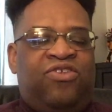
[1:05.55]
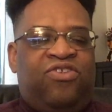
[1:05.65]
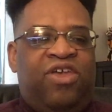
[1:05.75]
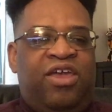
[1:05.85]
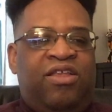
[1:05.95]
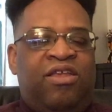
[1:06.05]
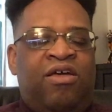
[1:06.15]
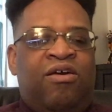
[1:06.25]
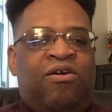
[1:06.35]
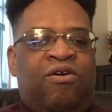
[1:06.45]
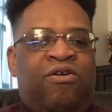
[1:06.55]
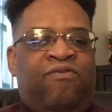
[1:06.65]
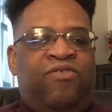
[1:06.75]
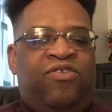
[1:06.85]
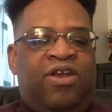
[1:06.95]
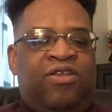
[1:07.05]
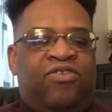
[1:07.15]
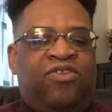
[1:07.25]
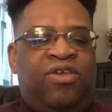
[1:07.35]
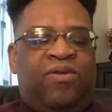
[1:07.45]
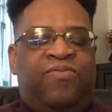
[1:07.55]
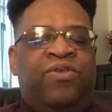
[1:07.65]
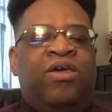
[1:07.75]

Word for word: state of Tennessee.